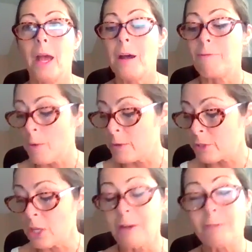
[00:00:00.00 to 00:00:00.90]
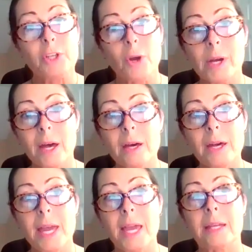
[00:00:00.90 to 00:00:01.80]
I've always loved yoga,
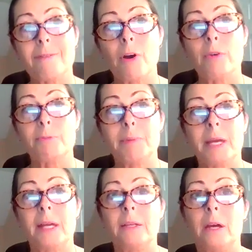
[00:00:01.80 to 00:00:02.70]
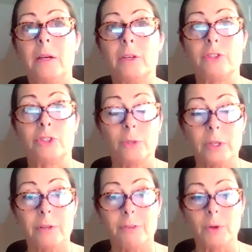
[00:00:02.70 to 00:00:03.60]
and I've always been a
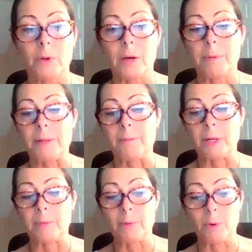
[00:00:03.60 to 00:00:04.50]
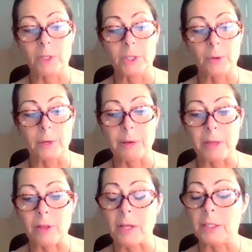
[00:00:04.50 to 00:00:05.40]
student of yoga, but when we were in Europe, I
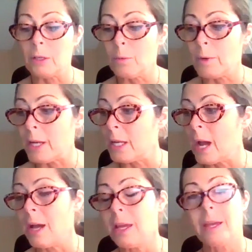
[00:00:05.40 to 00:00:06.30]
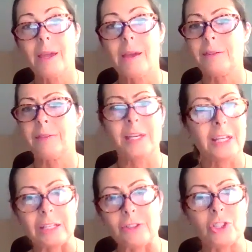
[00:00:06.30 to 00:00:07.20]
thought, you know what, I could
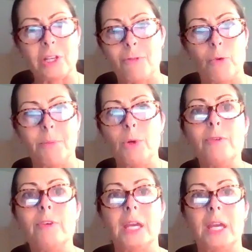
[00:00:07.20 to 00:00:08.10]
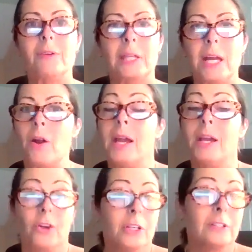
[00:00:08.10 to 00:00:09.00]
teach. If we're moving here and there, I
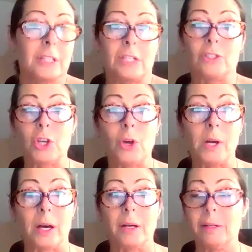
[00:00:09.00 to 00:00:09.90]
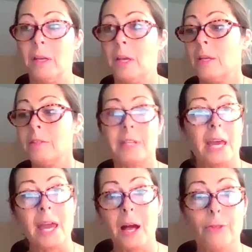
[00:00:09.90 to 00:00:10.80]
could teach yoga,
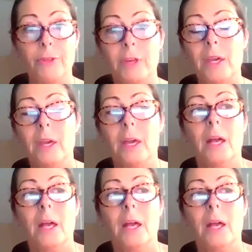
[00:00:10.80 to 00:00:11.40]
stay healthy,